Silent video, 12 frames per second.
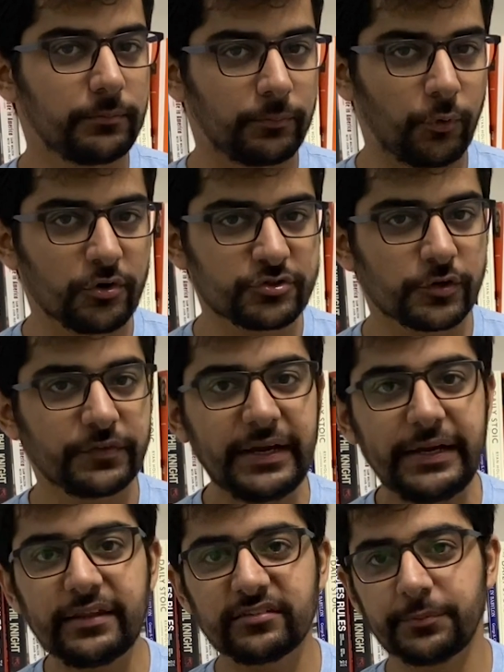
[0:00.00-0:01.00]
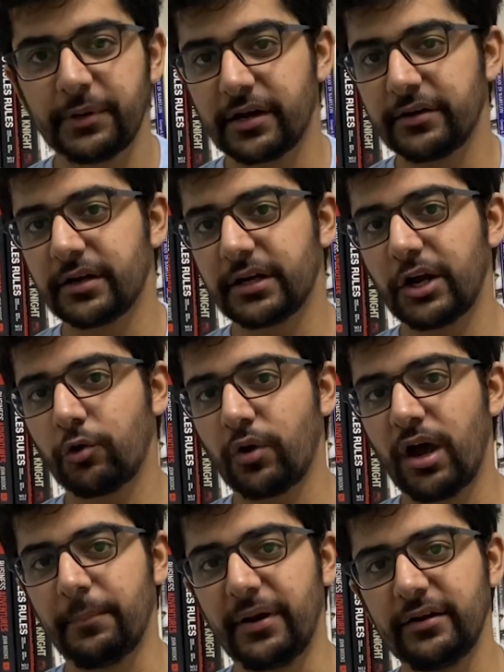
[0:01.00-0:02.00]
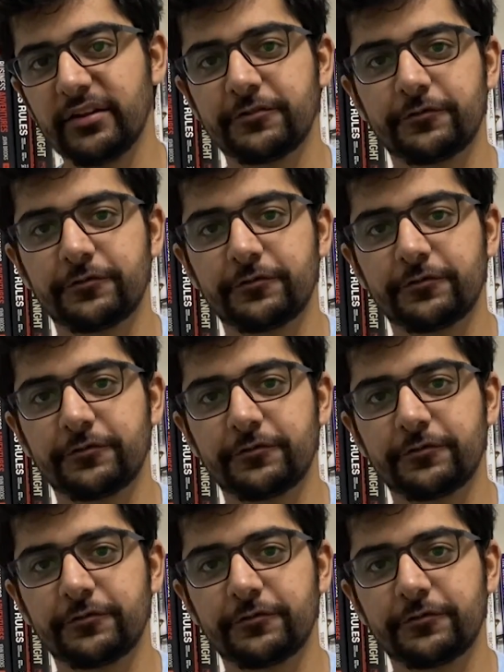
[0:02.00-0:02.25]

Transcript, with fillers: most of the Indian semiconductor requirement is